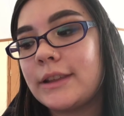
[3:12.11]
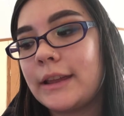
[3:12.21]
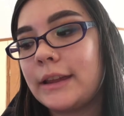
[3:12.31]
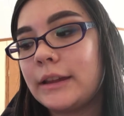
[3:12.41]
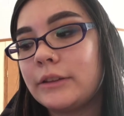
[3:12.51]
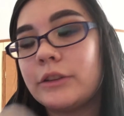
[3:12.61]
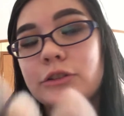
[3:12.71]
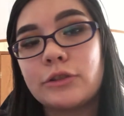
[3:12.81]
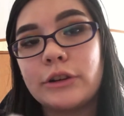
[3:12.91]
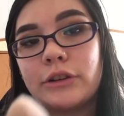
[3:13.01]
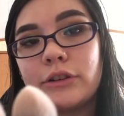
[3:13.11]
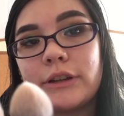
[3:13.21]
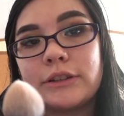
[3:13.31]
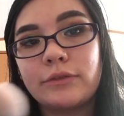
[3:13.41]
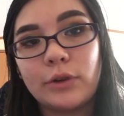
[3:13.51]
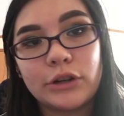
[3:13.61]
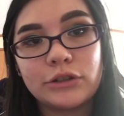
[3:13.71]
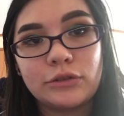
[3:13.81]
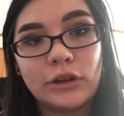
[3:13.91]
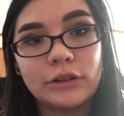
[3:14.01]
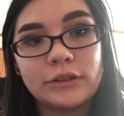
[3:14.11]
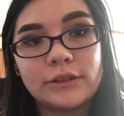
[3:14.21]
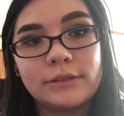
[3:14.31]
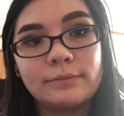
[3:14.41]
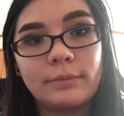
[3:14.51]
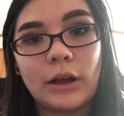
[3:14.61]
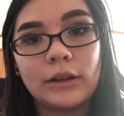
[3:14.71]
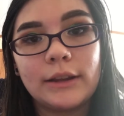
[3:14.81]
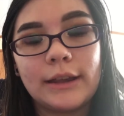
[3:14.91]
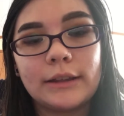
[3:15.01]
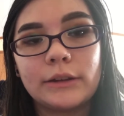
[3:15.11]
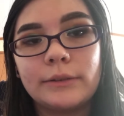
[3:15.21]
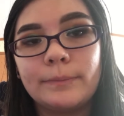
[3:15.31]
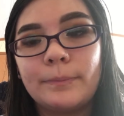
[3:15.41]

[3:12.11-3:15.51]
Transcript: The trio is $42 altogether.